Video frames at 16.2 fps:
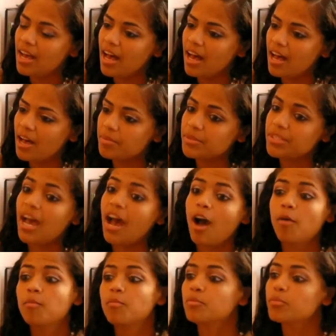to
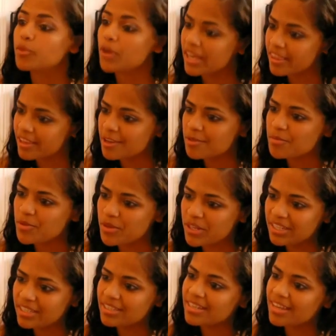help bring the
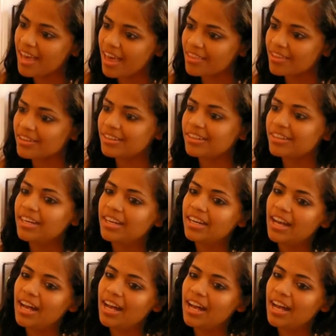community together,